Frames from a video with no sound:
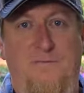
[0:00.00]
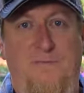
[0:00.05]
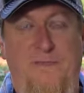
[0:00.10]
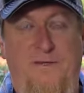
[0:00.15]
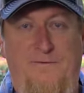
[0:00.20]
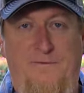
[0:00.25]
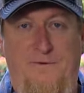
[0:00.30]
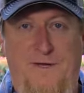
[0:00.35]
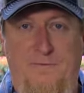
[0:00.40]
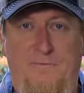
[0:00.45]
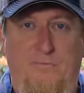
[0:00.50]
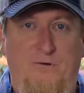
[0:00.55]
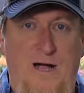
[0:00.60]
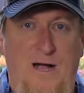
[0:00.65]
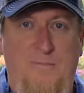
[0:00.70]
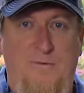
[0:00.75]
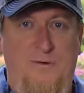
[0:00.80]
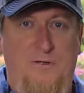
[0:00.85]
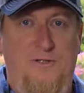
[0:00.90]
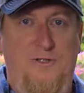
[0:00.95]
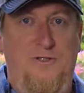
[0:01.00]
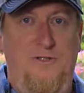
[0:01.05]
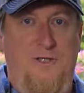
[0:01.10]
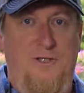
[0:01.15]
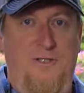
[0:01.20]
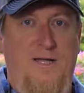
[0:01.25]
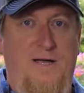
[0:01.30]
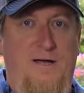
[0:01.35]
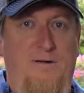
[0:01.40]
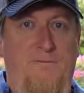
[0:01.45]
of an improper
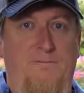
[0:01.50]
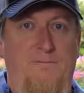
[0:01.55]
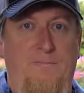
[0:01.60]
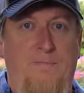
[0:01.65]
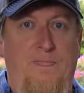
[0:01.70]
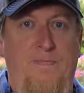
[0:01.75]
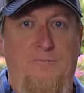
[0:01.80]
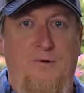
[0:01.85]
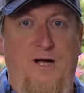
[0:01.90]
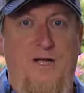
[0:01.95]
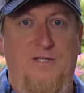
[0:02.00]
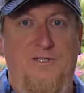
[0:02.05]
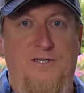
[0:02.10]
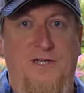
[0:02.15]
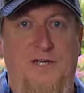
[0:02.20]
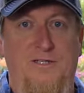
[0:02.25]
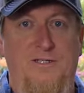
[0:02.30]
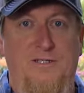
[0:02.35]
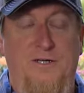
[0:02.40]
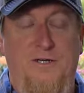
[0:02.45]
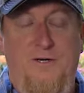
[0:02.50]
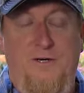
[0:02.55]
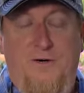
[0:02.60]
shutdown process